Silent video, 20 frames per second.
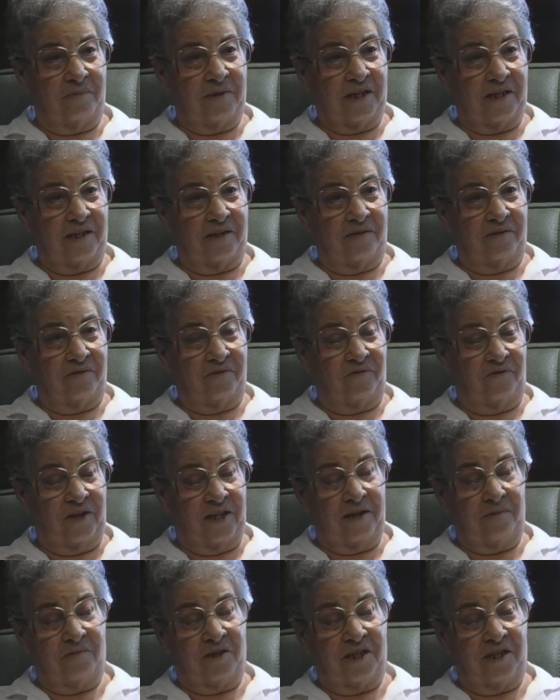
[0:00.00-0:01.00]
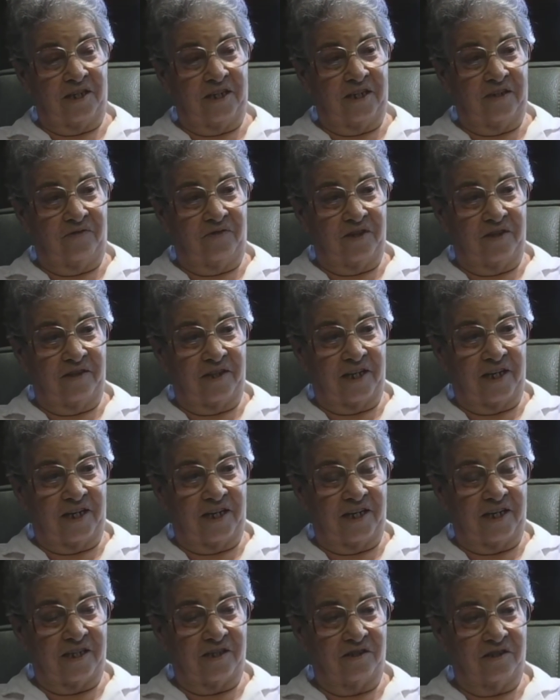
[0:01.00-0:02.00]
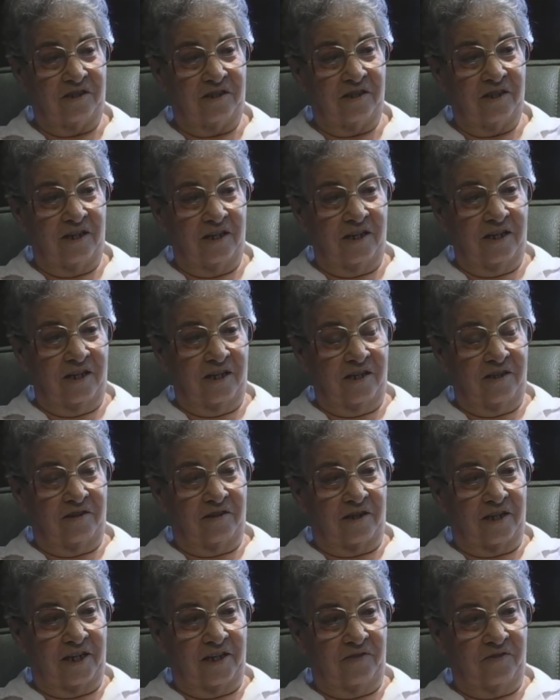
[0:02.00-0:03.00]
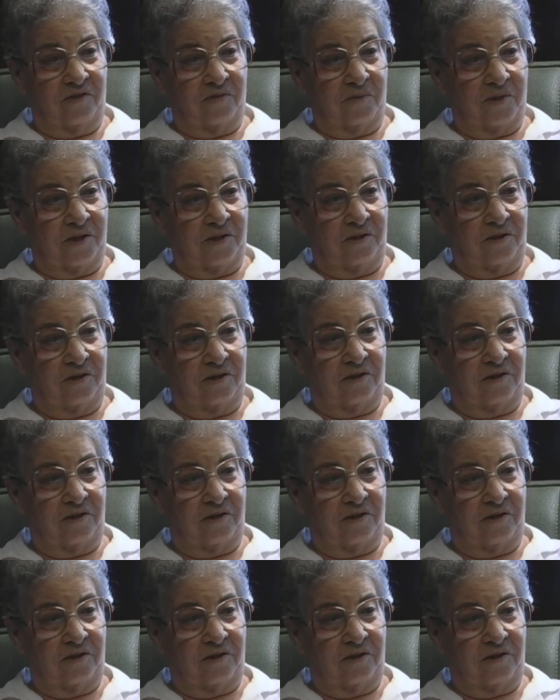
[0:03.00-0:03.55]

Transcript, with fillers: my family lived in that house till after my